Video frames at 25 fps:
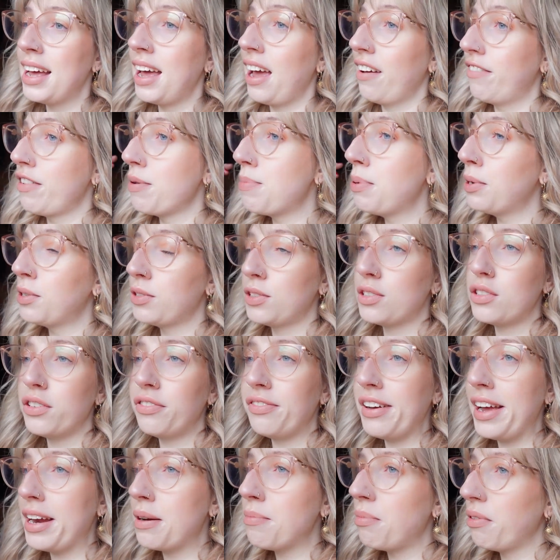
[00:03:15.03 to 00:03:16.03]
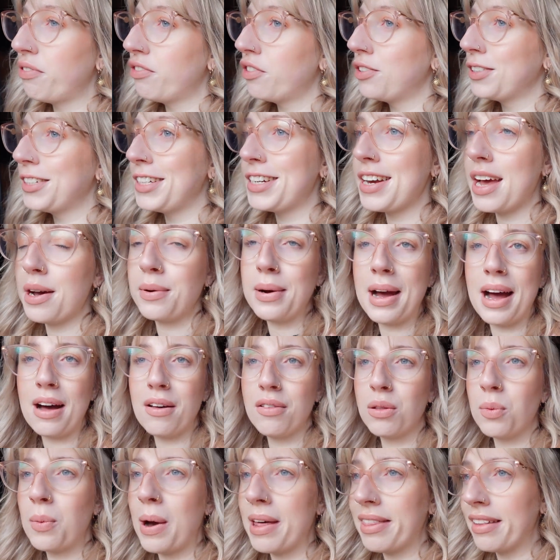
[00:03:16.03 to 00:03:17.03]
If you put stuff in before you know
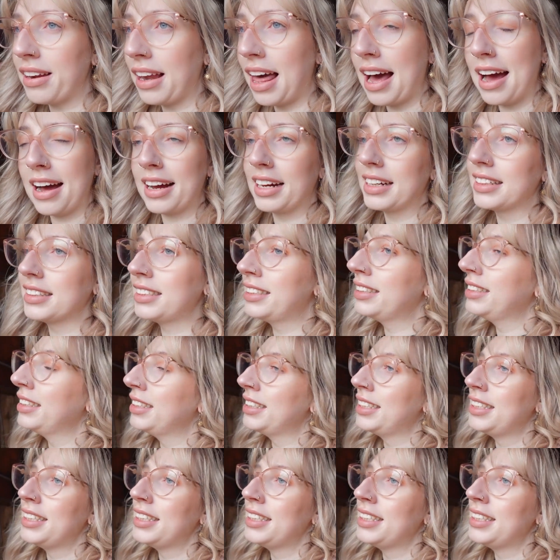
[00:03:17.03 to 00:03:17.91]
how the weather lies,